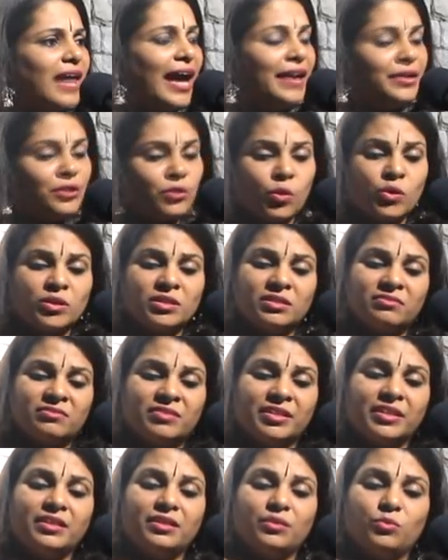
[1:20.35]
and wrote
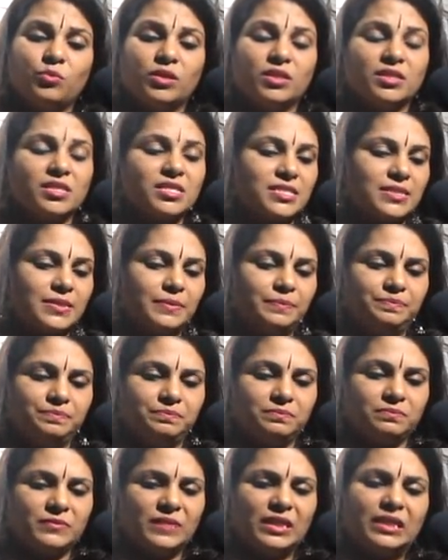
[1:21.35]
3 words:
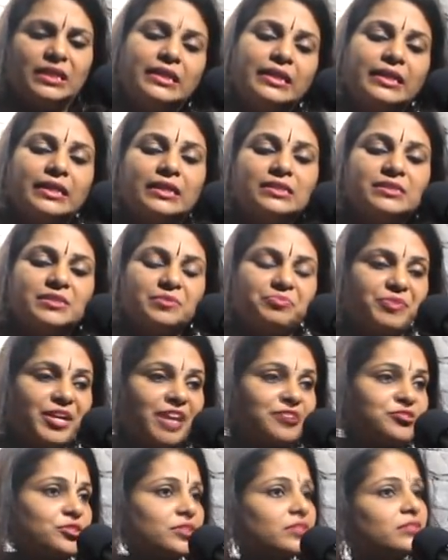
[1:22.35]
clinical
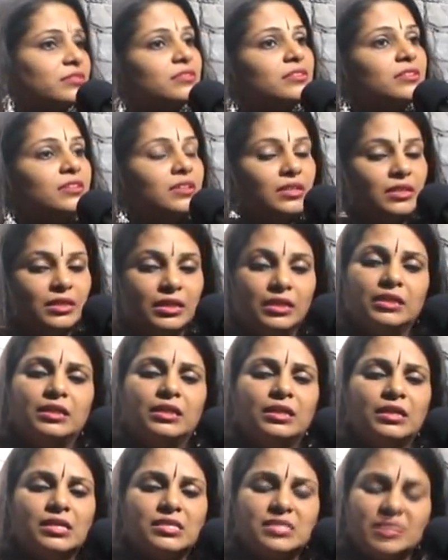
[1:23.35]
depression,
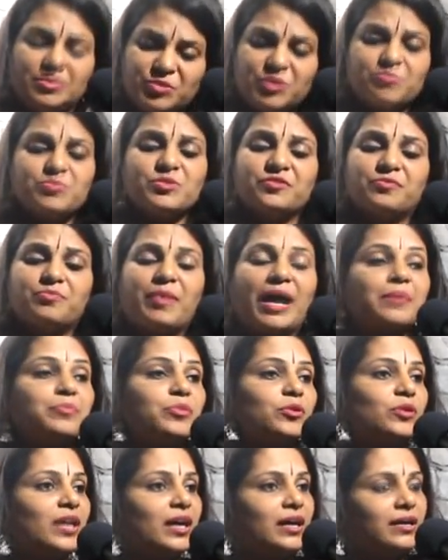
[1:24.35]
symptoms of
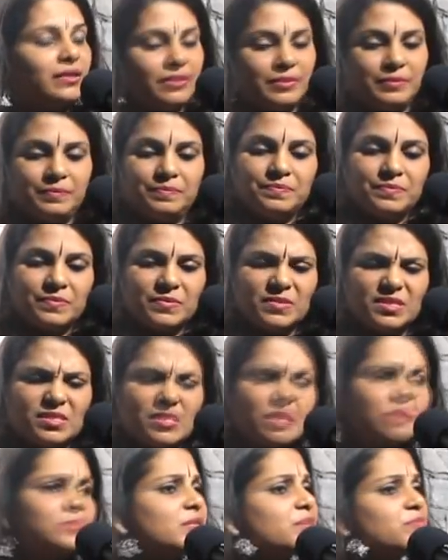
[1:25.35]
bipolar,
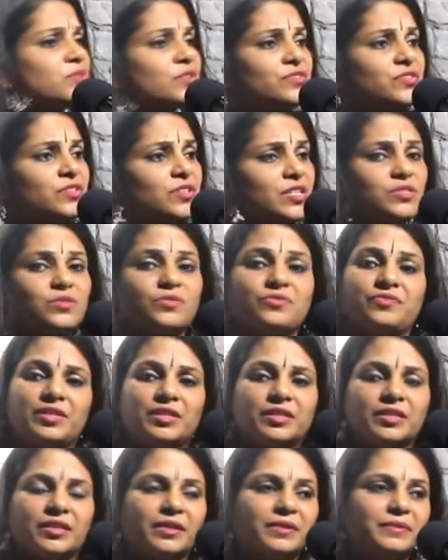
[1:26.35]
symptoms of
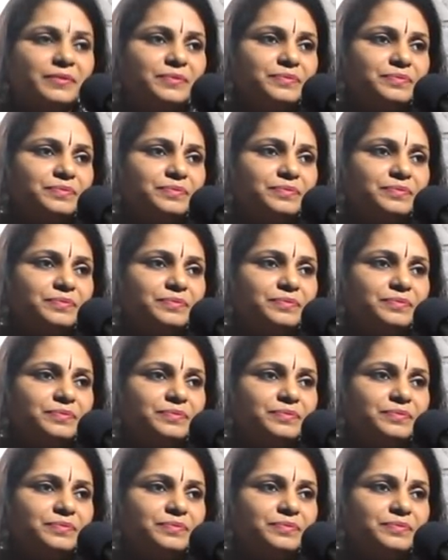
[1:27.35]
schizophrenia.